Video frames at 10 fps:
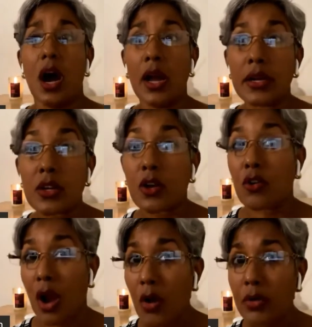
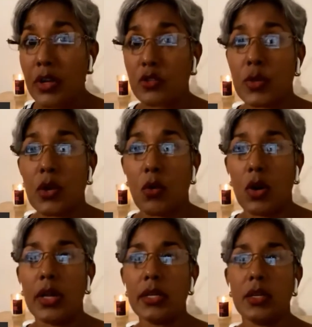underground, as we
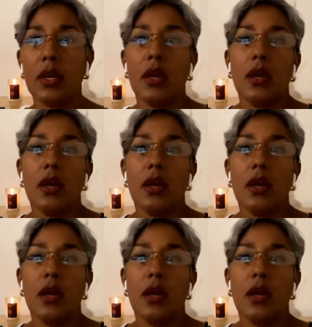call it,